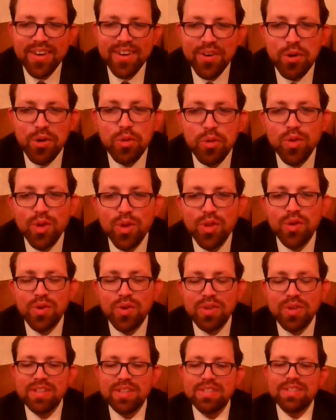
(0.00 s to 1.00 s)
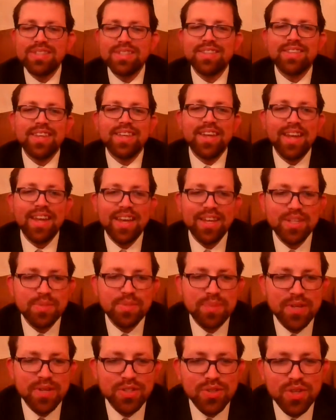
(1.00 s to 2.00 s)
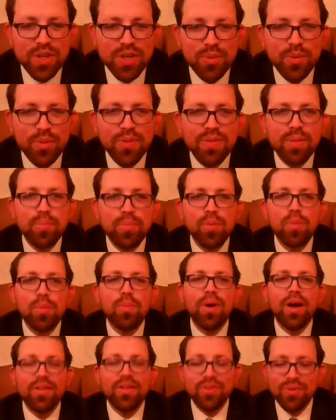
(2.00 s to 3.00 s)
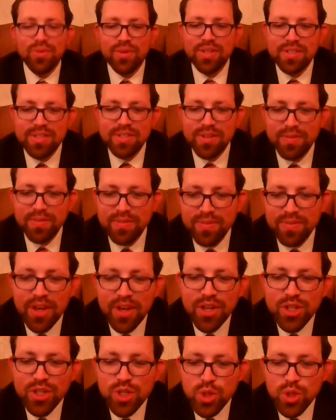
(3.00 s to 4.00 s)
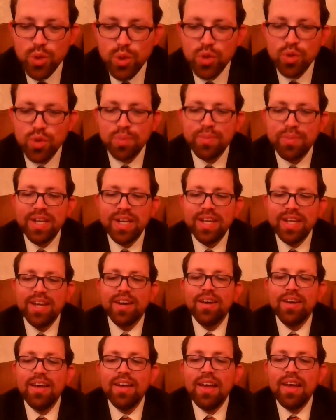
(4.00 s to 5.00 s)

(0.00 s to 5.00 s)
overlook this today, especially with the preponderance of social media.